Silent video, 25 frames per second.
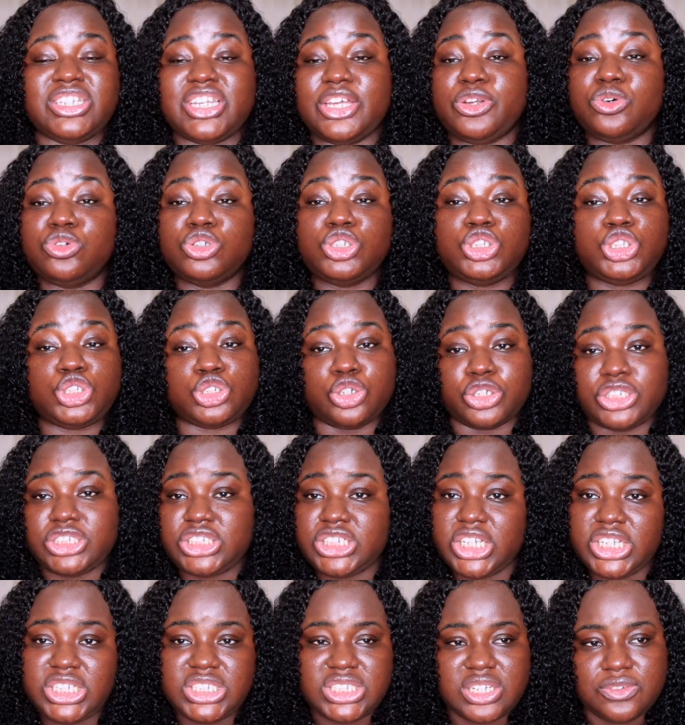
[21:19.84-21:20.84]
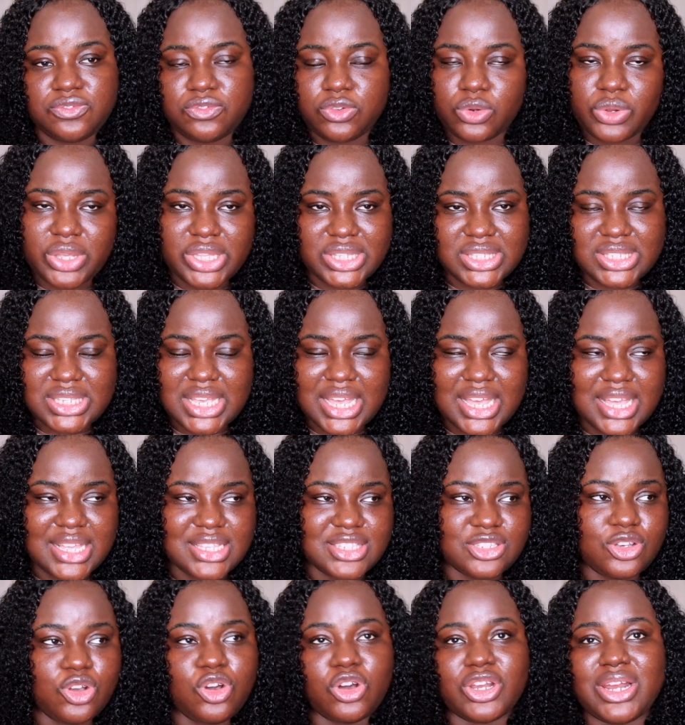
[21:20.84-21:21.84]
They don't shortchange
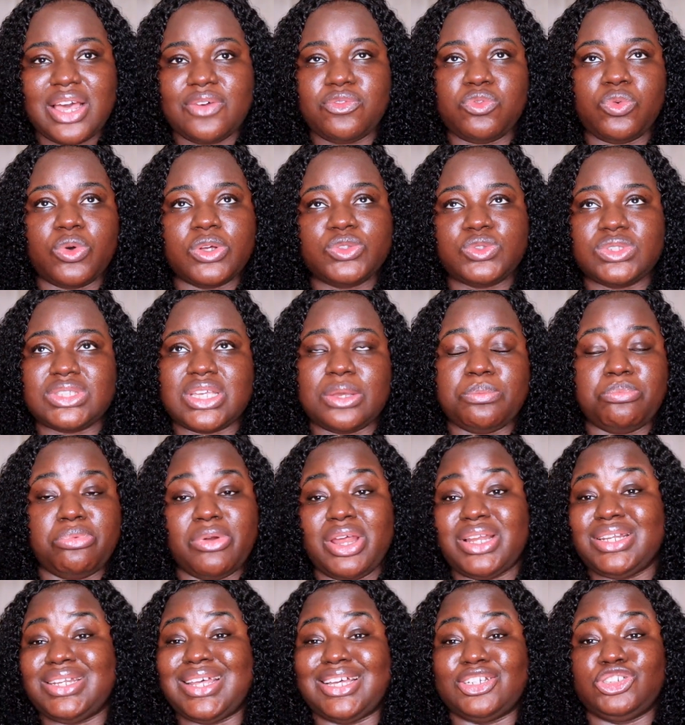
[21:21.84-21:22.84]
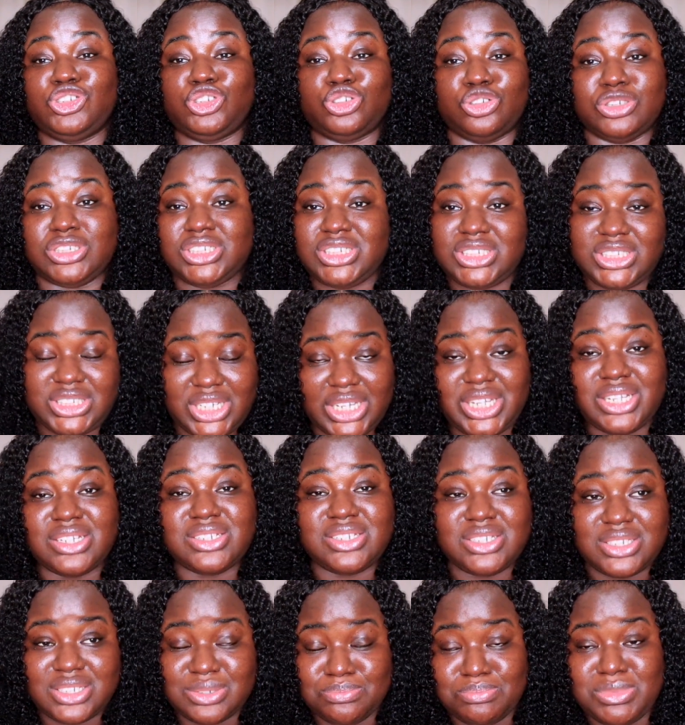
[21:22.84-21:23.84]
influencers. God, I've worked with a brand that
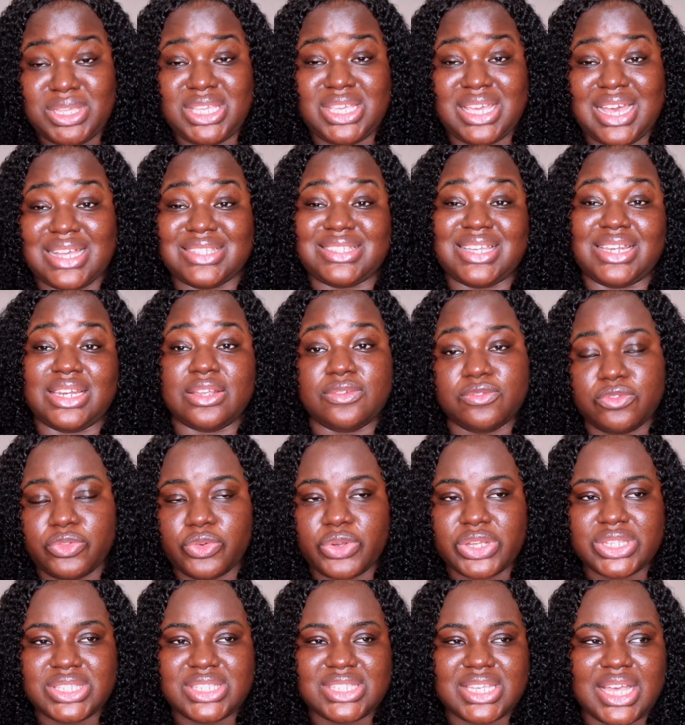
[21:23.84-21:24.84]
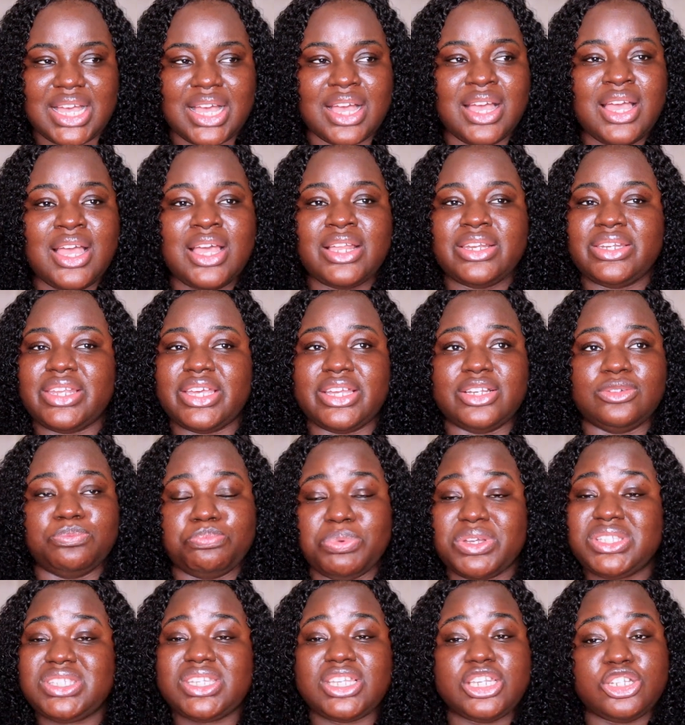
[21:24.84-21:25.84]
shortchanged me as an influencer. They
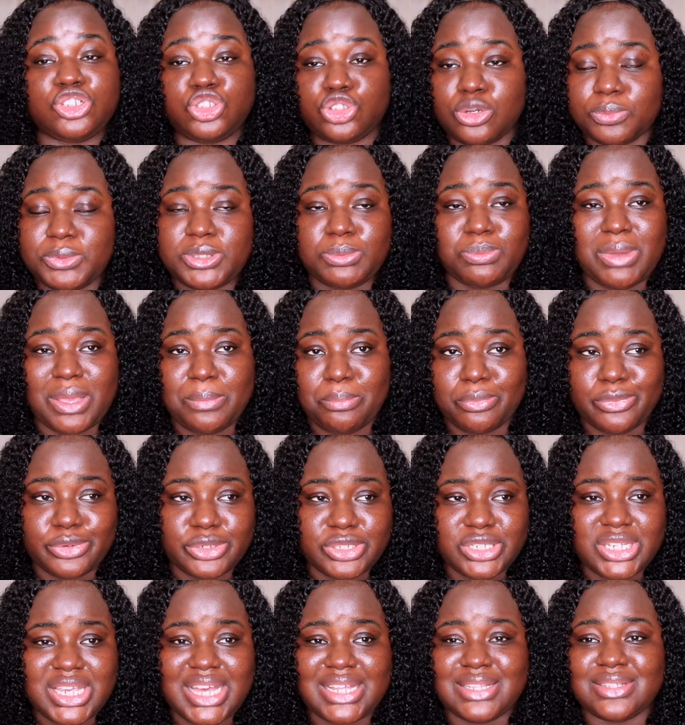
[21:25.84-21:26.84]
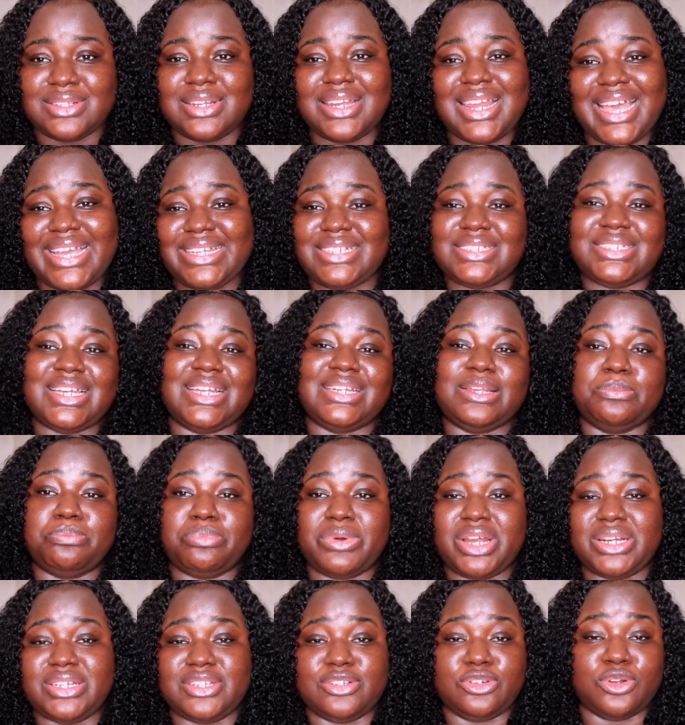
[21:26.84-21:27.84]
basically chopped my money and lied that the
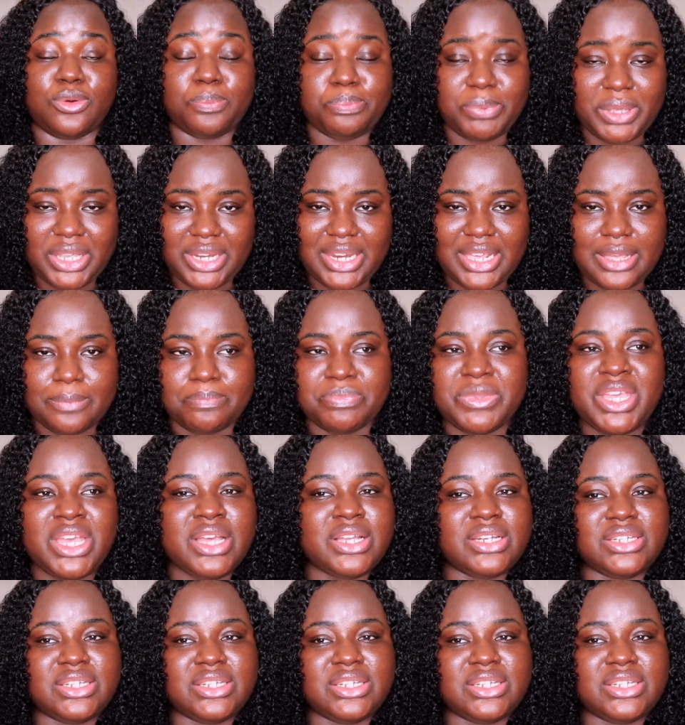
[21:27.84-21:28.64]
brand did not pay them.